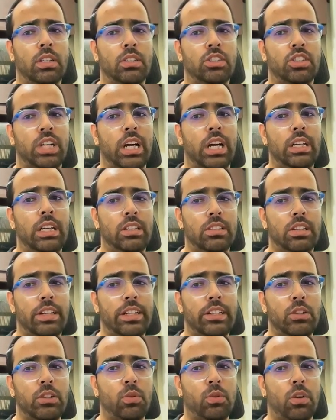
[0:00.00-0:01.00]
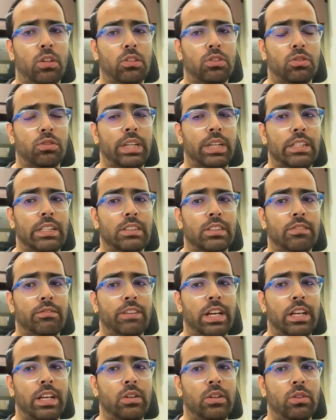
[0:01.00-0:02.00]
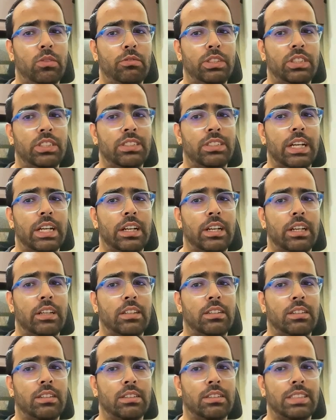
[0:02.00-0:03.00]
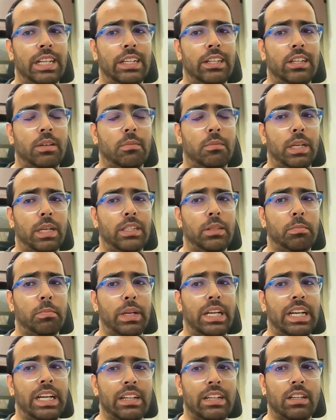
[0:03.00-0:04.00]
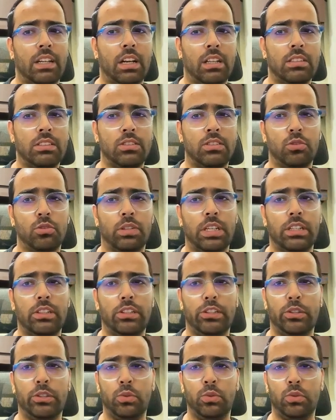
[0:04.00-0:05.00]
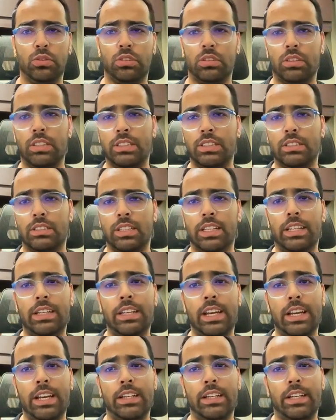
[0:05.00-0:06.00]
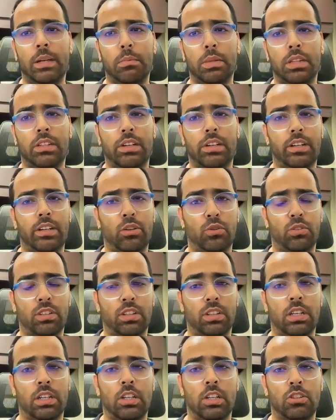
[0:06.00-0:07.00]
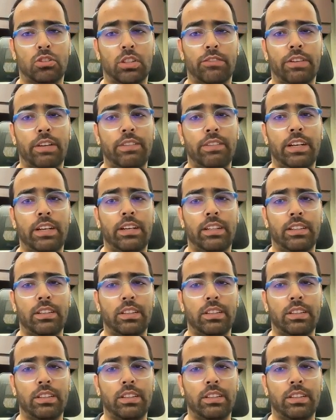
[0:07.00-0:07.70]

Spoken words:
child thread to also get some value, which is getting set by the parent class, you can use this inheritable thread local. So if I will run